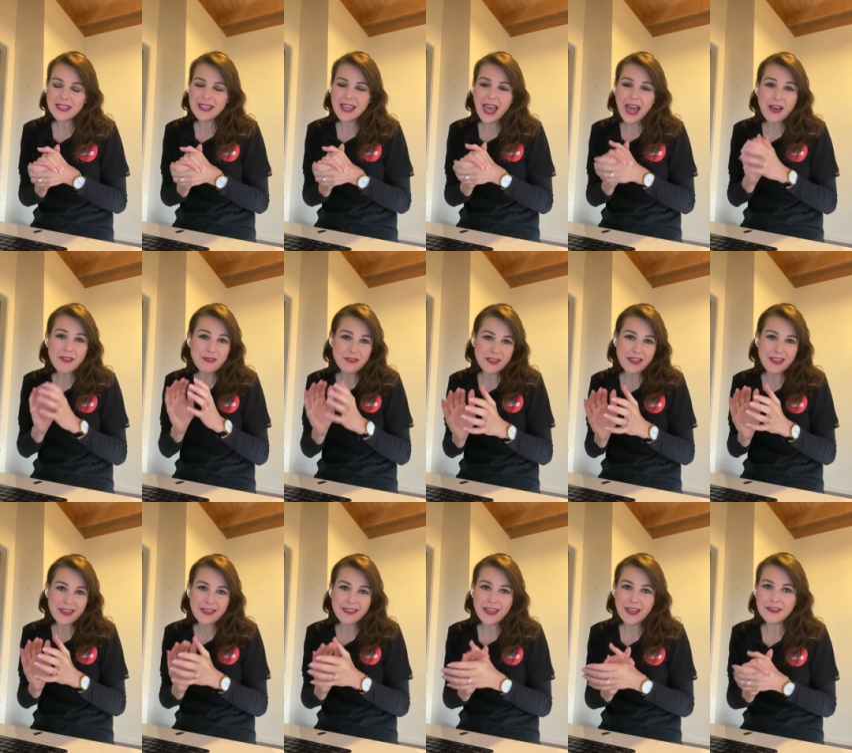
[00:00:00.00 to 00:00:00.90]
out
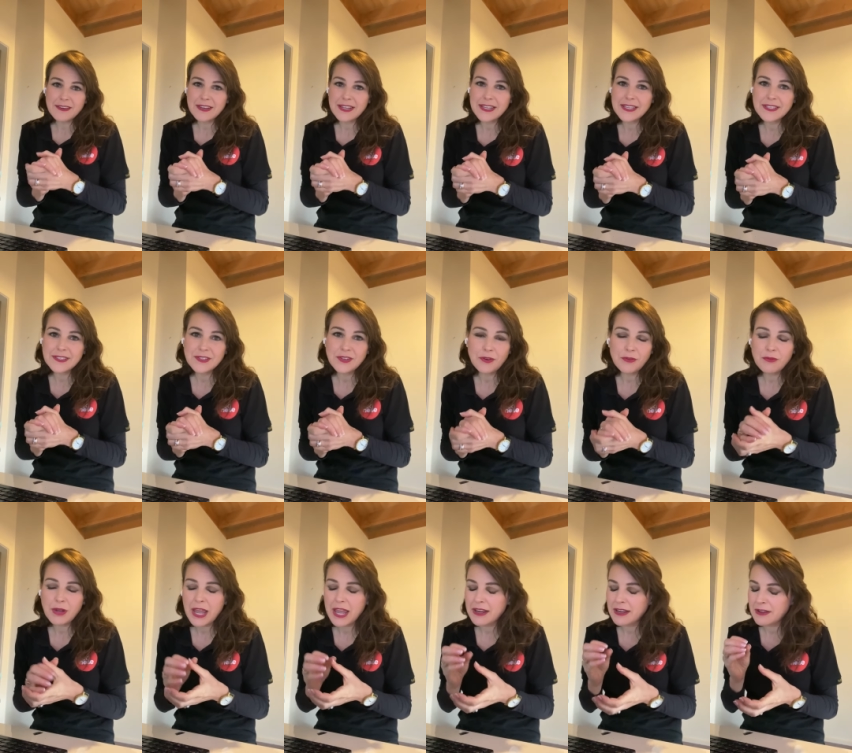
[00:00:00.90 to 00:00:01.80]
there that you know
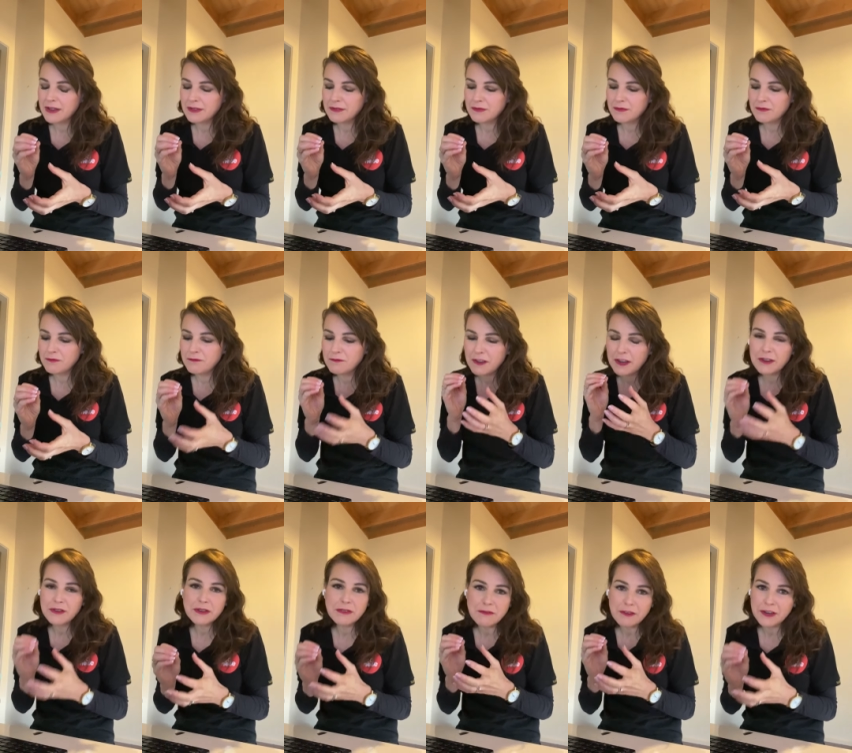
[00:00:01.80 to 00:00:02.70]
eh,
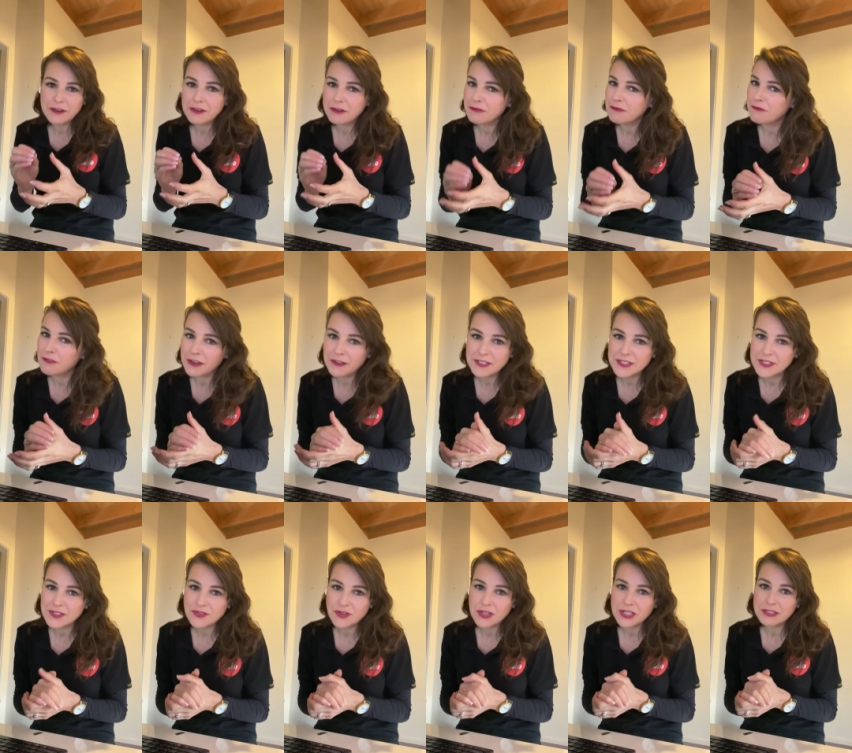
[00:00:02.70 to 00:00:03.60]
very very very
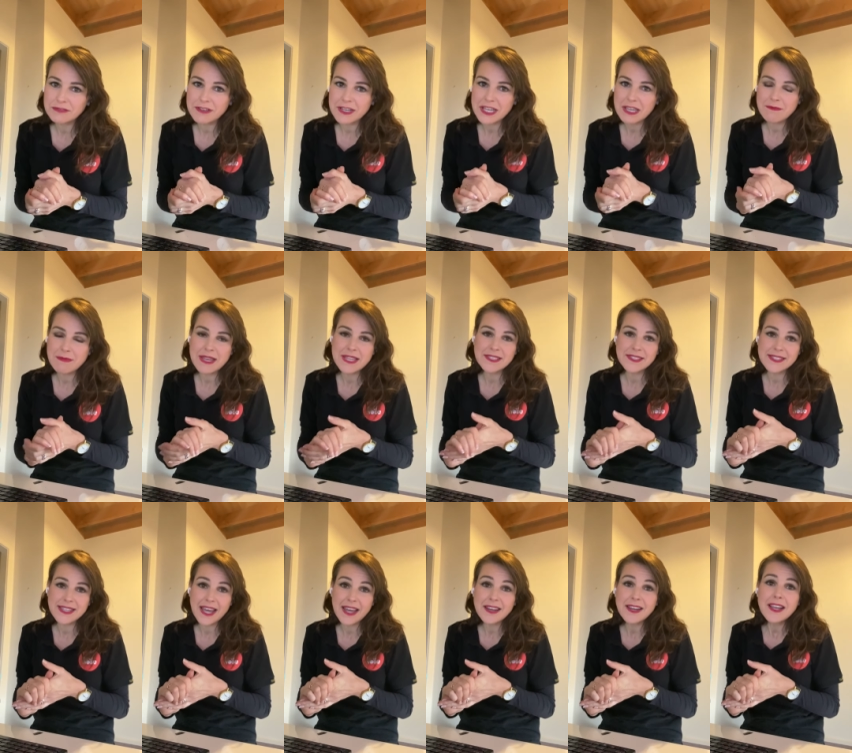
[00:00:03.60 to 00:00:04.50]
strongly recommends
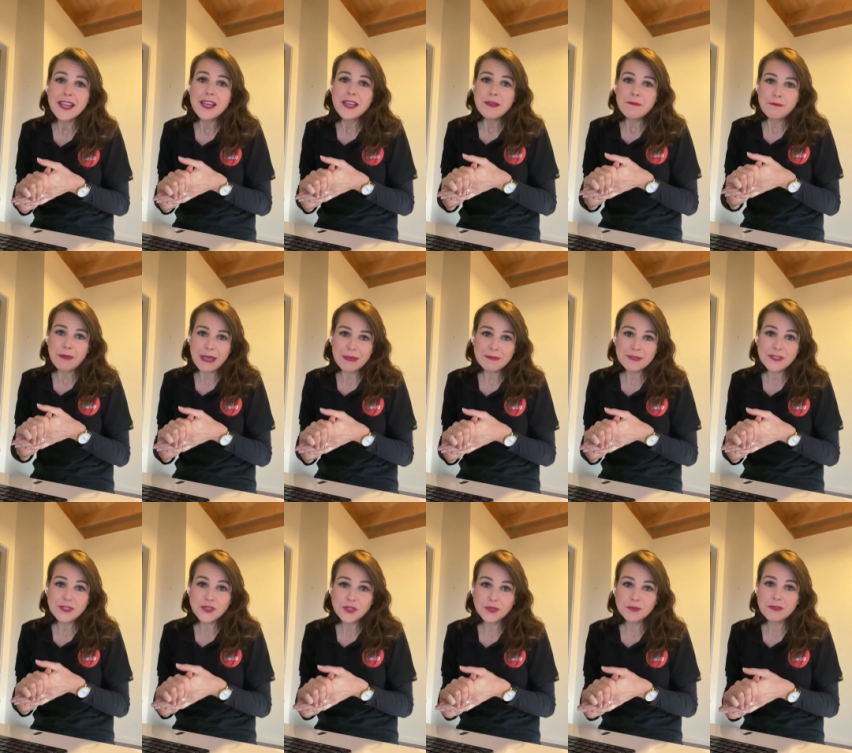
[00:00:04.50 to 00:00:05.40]
that
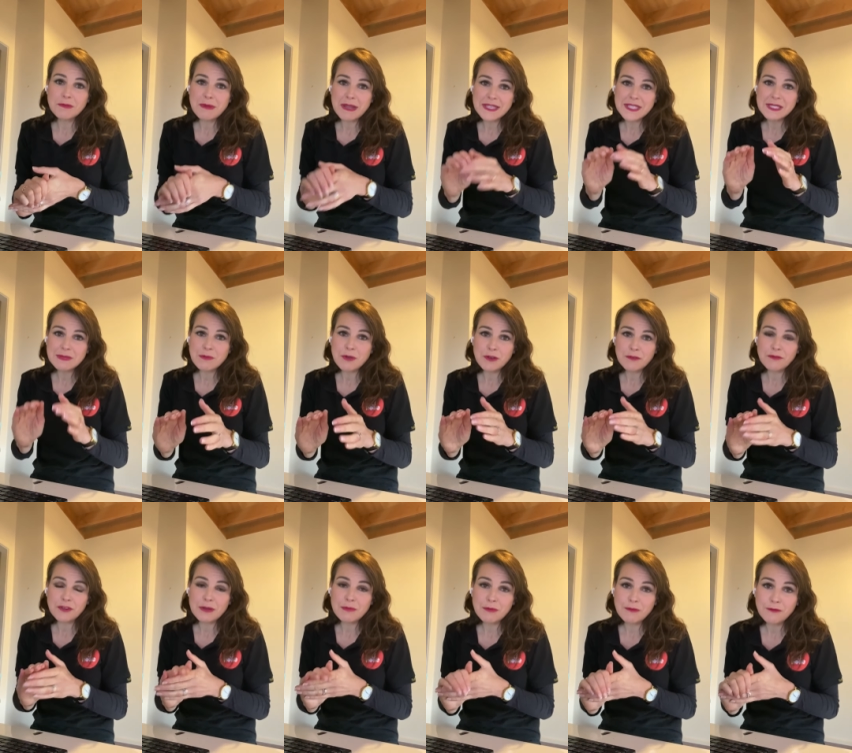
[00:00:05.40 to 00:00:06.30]
babies do remain smoke
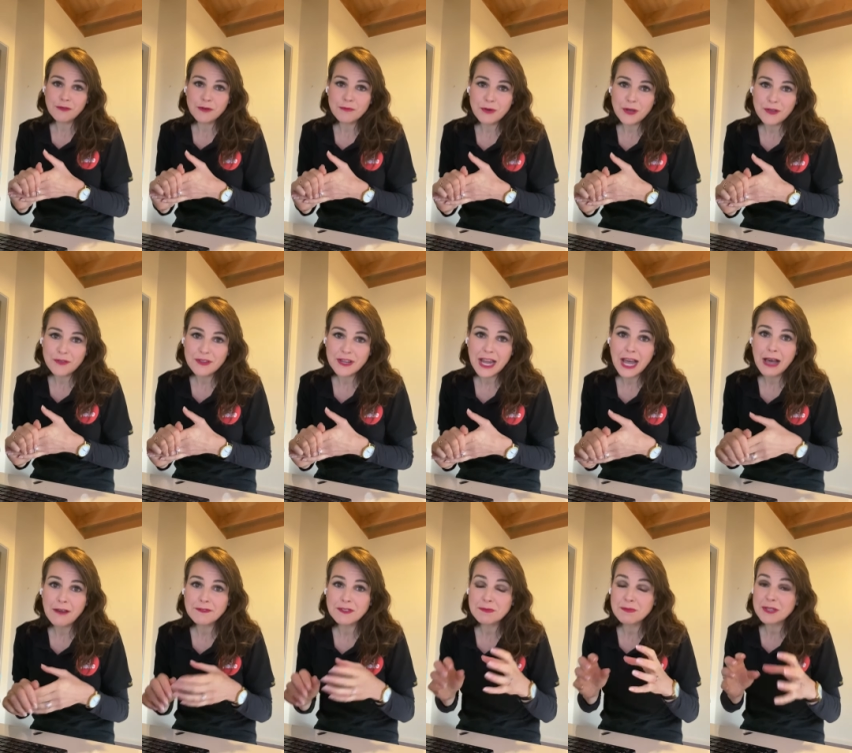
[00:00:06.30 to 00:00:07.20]
free before birth and
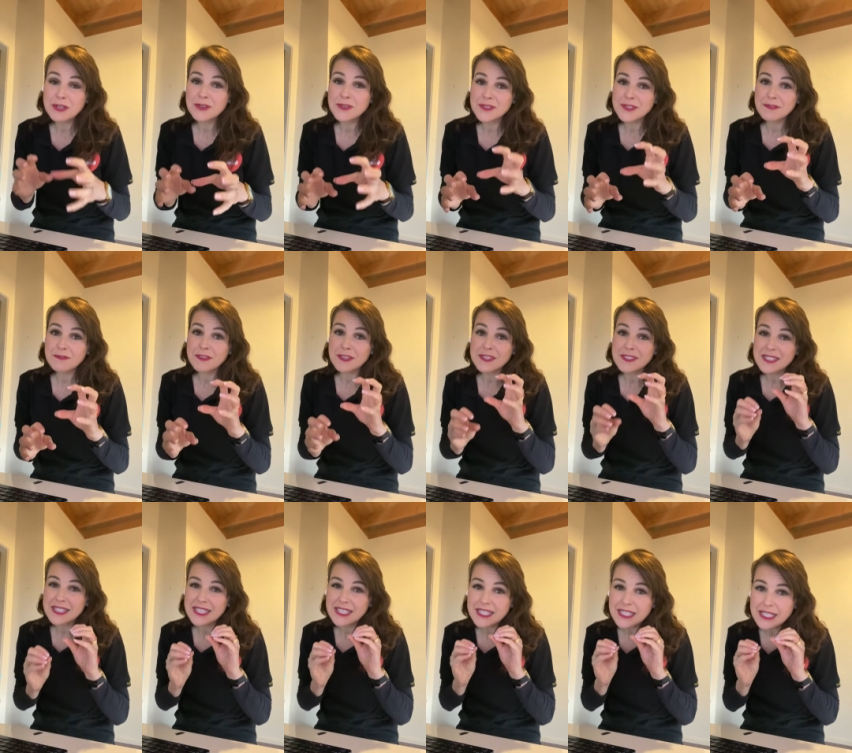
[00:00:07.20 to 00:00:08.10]
after because of the
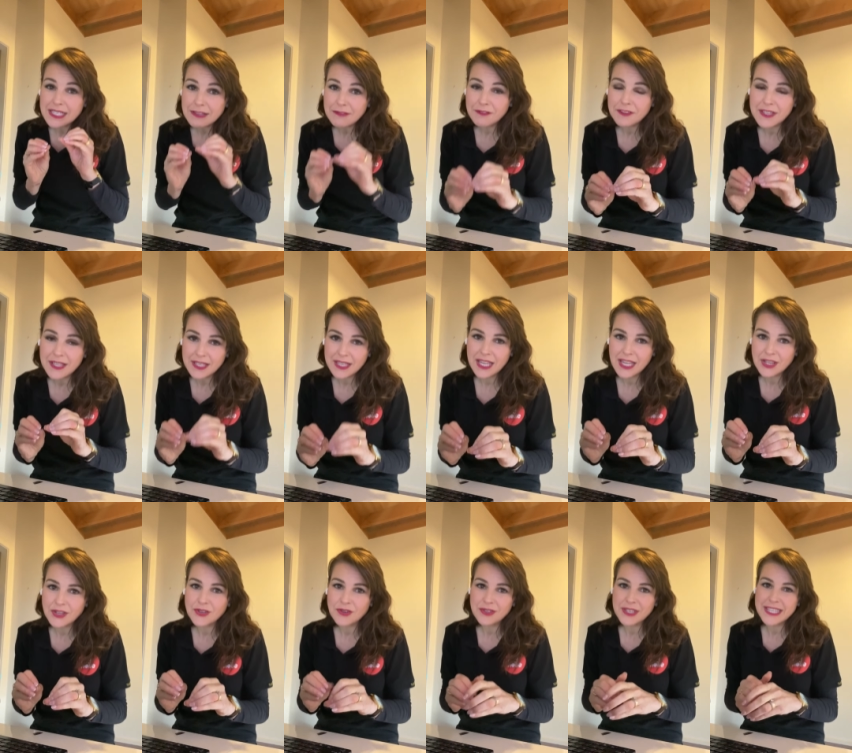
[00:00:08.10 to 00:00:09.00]
significant
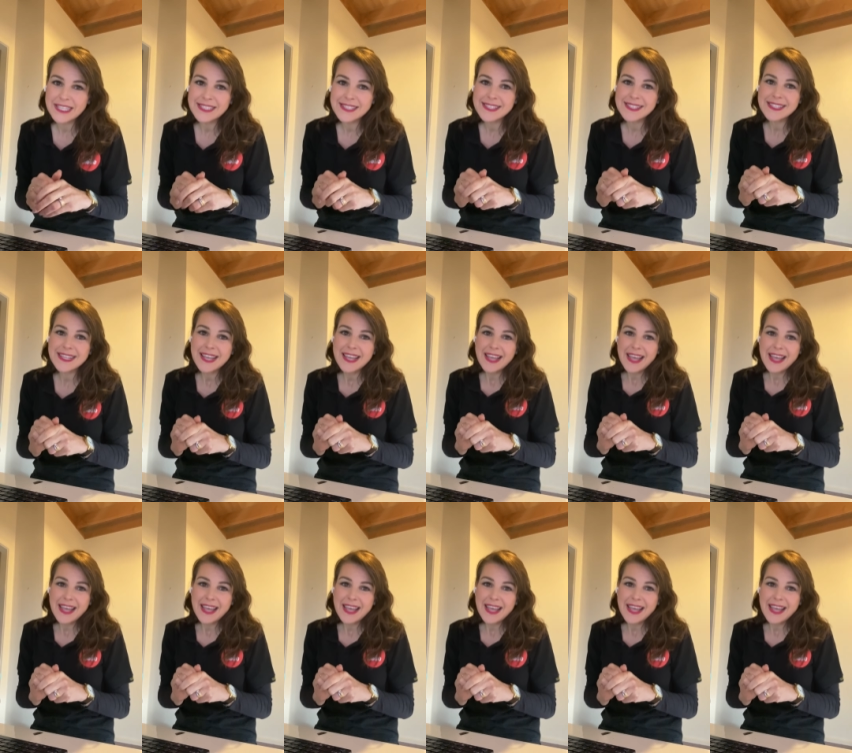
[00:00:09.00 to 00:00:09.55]
increase